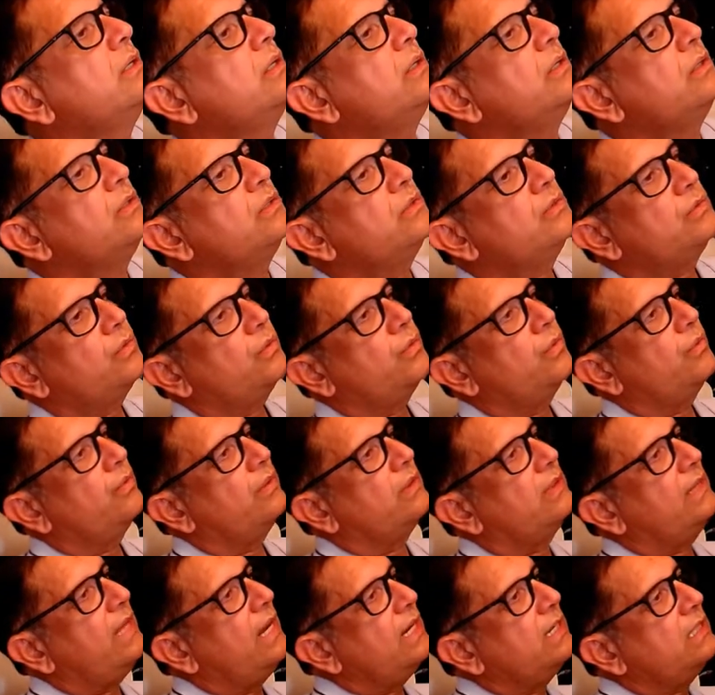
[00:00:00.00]
so
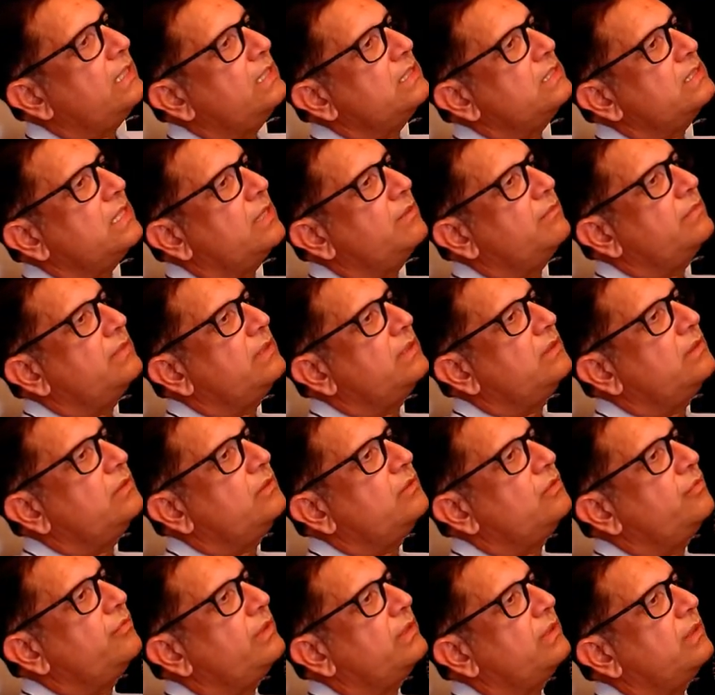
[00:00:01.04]
that is something to do
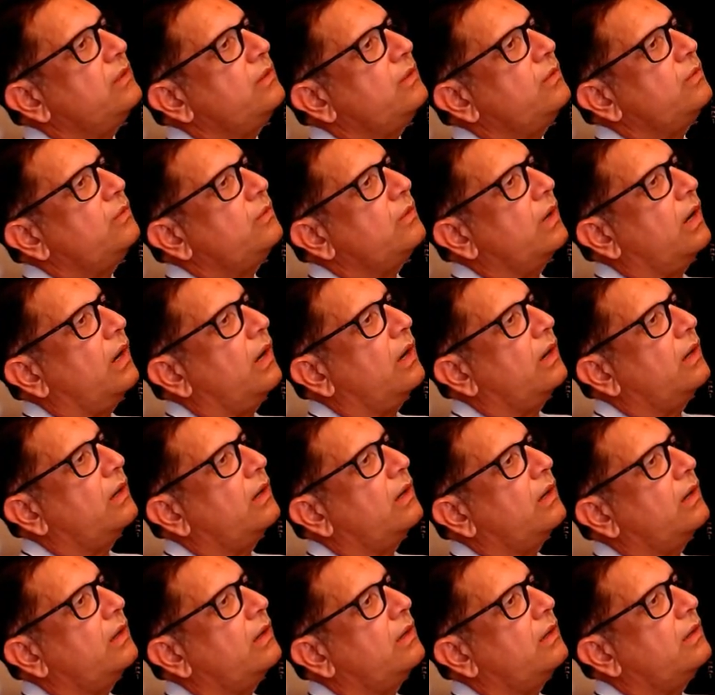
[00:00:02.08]
with Luga,
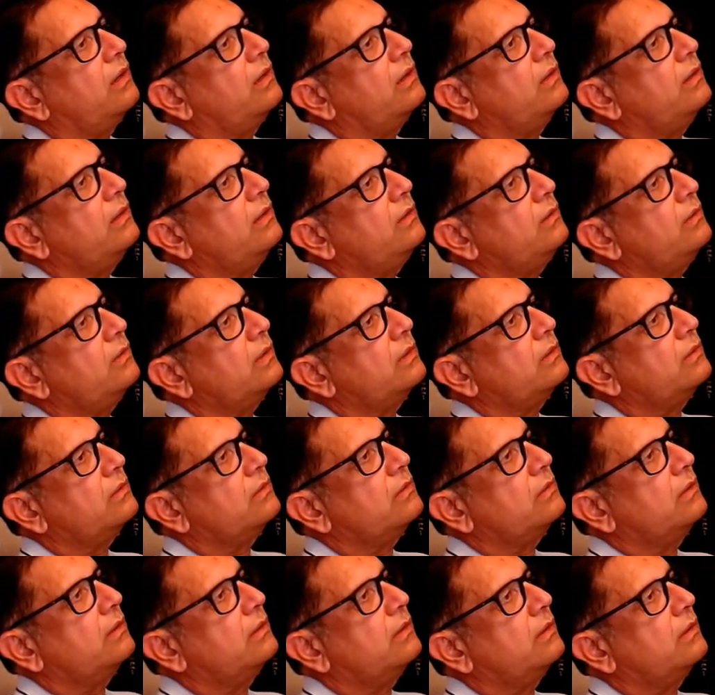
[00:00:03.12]
Lugatun,